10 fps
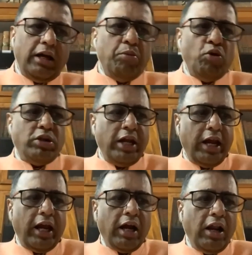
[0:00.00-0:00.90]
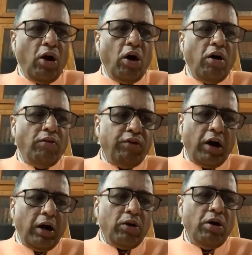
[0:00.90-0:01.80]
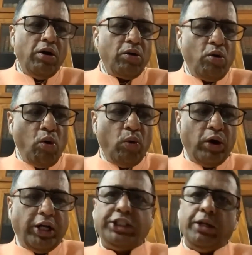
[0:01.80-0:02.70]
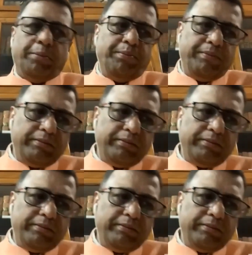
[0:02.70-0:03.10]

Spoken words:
about the law of co-ownership.